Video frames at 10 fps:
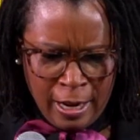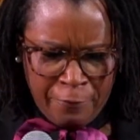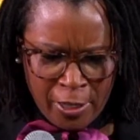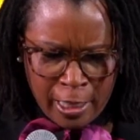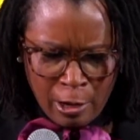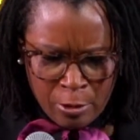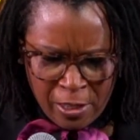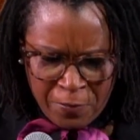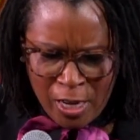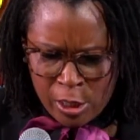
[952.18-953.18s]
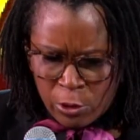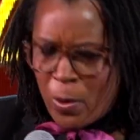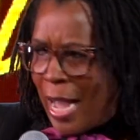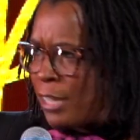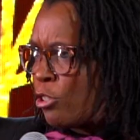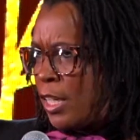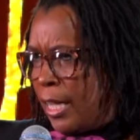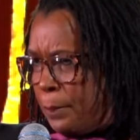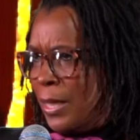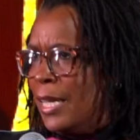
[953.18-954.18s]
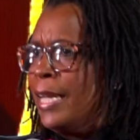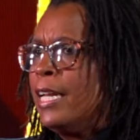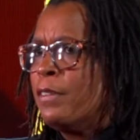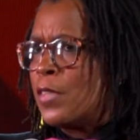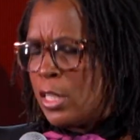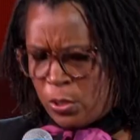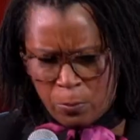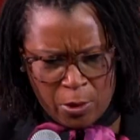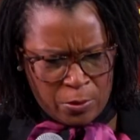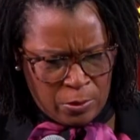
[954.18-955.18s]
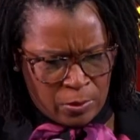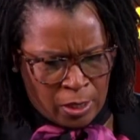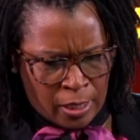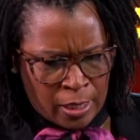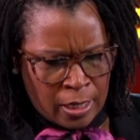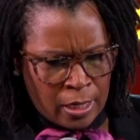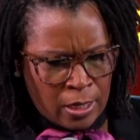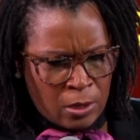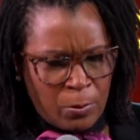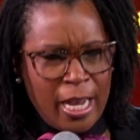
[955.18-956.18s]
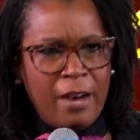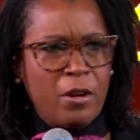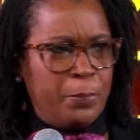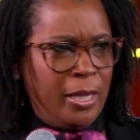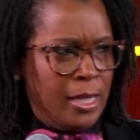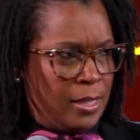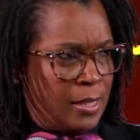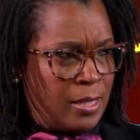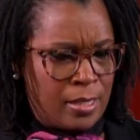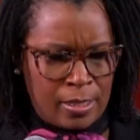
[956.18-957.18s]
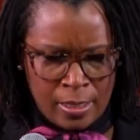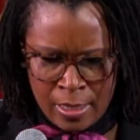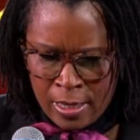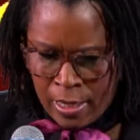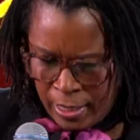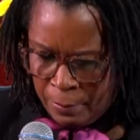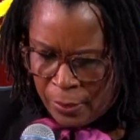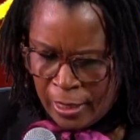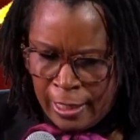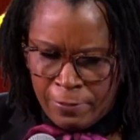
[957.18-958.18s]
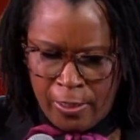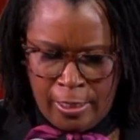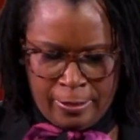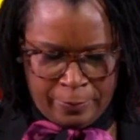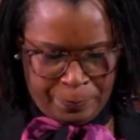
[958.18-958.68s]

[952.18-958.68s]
For those of us who actually believe this word, we have a peace and believing.